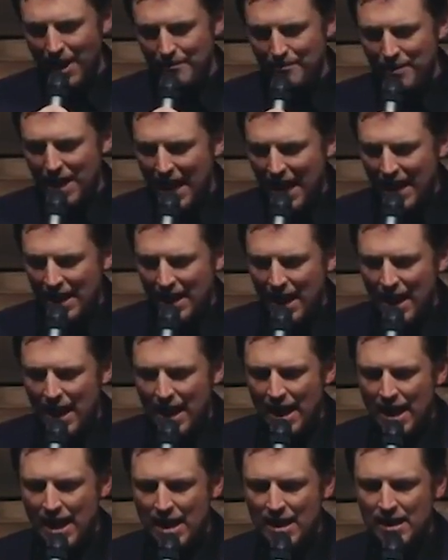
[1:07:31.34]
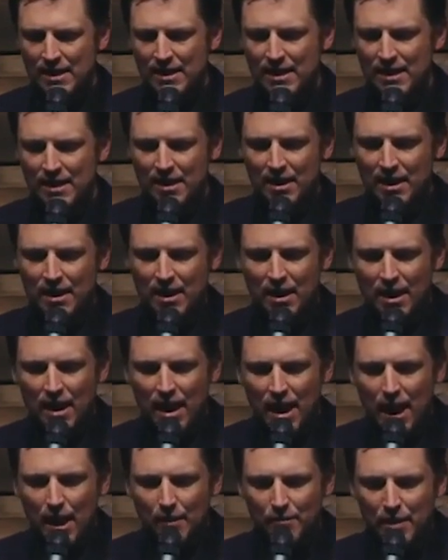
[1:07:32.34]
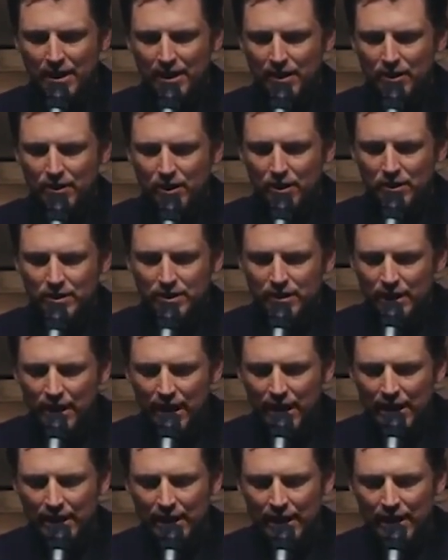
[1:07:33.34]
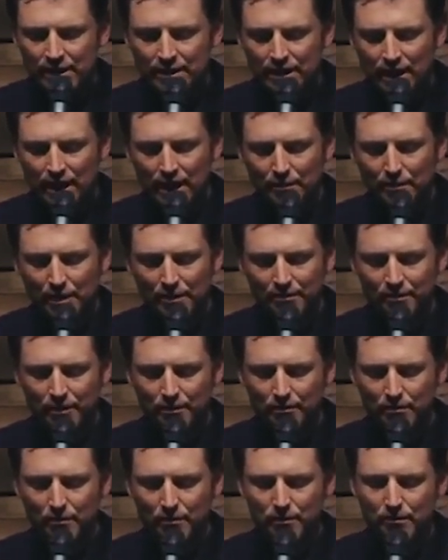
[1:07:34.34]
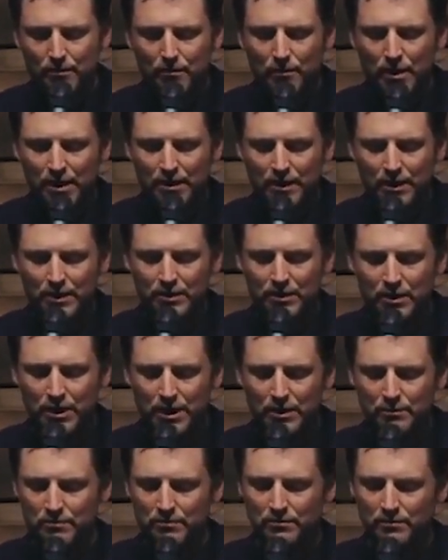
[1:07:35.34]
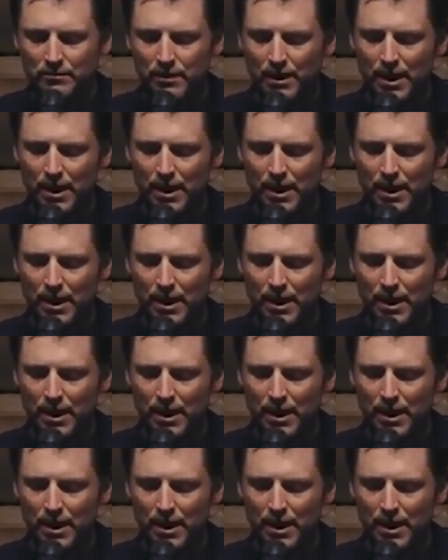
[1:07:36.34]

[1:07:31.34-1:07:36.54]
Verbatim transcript: I'm not uh, I'm not going to close tonight. Is uh, my my third dream?